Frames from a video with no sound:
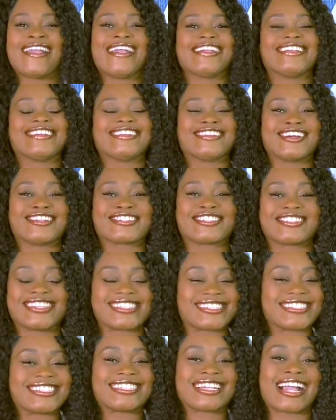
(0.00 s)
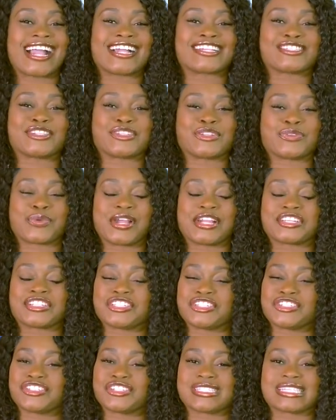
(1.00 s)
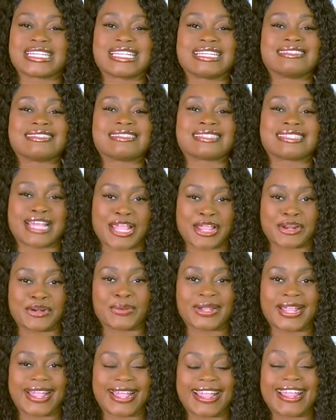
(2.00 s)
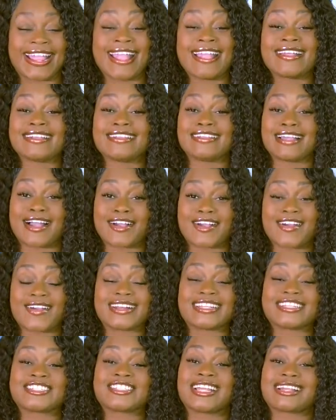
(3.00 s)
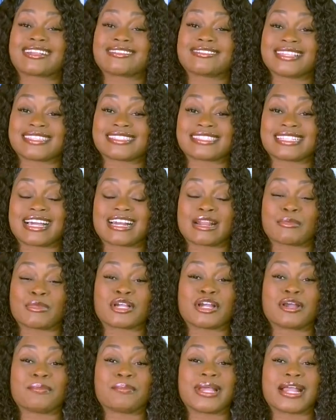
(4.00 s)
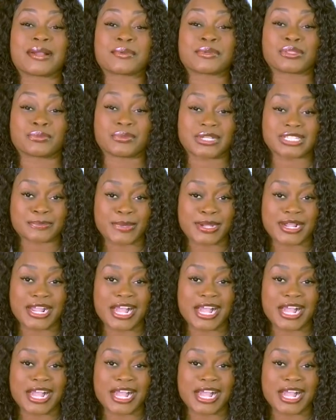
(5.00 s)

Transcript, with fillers: You you know, so this entire situation is just insane, okay? Y'all go ahead and check this out, and I'm gonna come back with the rest of my